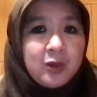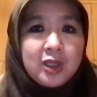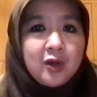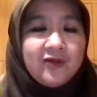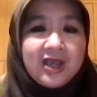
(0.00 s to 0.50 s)

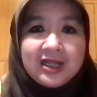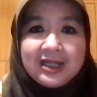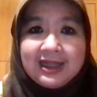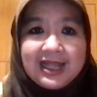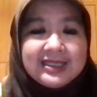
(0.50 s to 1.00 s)
we know
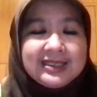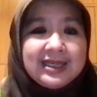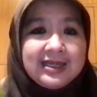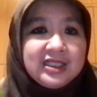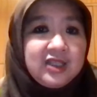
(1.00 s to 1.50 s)
very
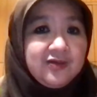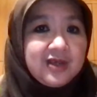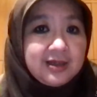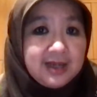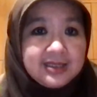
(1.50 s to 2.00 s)
less
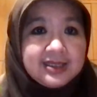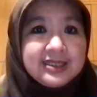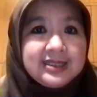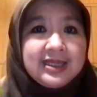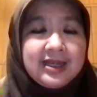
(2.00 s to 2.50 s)
severe
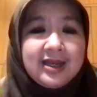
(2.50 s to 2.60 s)
cases,